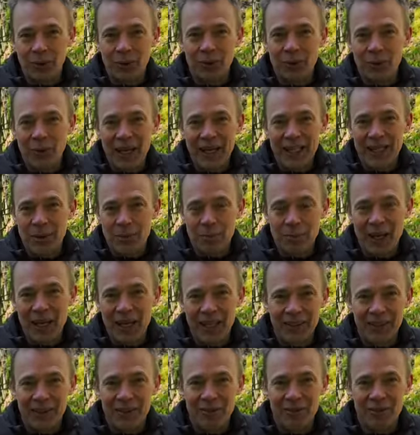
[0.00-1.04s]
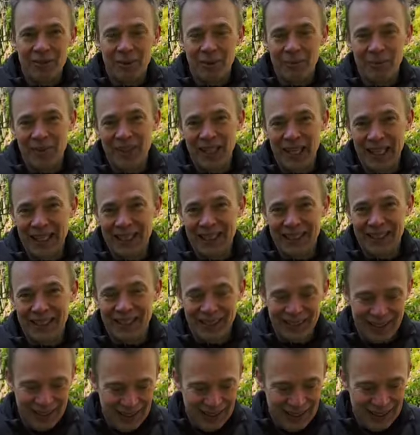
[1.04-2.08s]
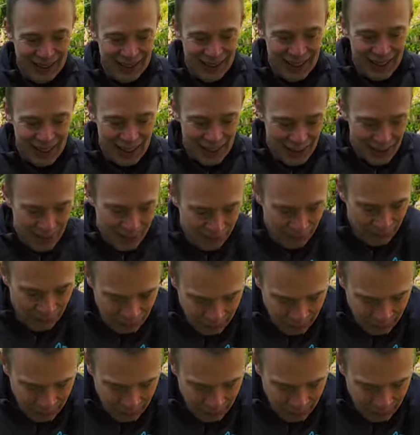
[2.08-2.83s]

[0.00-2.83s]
to expand from that,